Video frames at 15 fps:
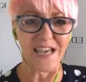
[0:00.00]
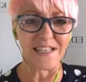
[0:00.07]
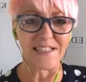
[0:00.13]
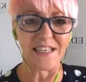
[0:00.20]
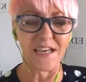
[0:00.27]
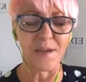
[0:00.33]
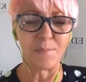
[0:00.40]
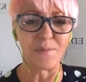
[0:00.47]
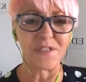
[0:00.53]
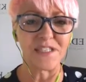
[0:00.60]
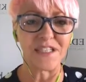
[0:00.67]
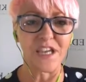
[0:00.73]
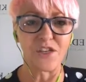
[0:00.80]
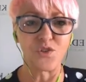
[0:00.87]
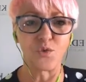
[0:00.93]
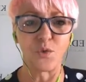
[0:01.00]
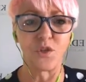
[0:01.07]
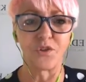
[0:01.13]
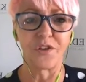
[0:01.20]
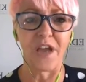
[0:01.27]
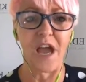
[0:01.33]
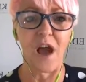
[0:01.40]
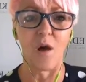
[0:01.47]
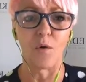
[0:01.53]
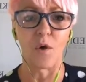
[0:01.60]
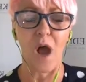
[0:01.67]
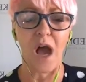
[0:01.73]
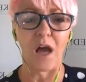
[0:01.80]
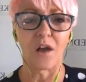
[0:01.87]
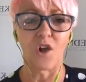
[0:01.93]
I set up a scheduler now
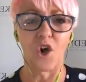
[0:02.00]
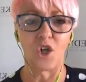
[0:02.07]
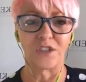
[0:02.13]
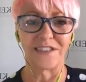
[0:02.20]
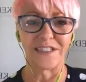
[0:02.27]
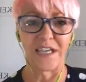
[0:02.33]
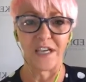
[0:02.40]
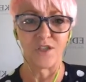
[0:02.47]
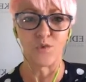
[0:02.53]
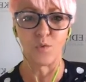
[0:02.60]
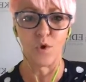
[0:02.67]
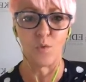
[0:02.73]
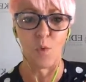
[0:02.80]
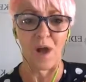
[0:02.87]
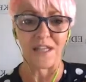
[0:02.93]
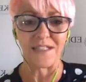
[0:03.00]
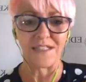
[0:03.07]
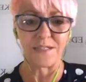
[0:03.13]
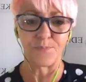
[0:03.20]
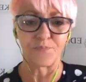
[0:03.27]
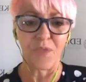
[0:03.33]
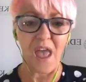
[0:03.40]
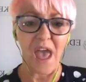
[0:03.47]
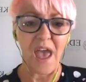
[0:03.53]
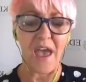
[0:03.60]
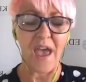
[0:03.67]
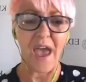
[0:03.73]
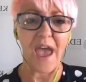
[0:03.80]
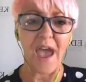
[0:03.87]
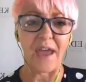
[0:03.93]
called Schedule Once,
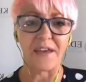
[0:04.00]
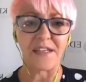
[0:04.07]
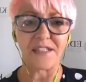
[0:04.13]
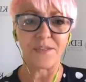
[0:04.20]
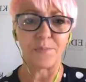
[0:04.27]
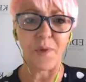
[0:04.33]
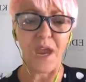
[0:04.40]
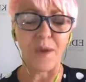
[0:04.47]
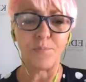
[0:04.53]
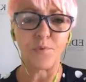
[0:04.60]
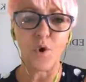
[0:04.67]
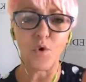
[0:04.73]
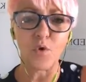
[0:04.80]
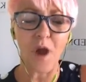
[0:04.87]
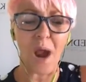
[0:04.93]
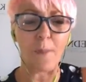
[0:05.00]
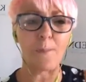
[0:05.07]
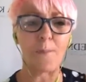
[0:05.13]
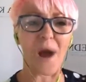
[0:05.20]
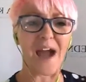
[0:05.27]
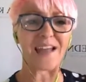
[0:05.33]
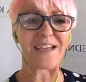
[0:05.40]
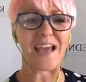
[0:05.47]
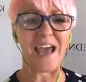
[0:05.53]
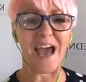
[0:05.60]
and it's a paid program, but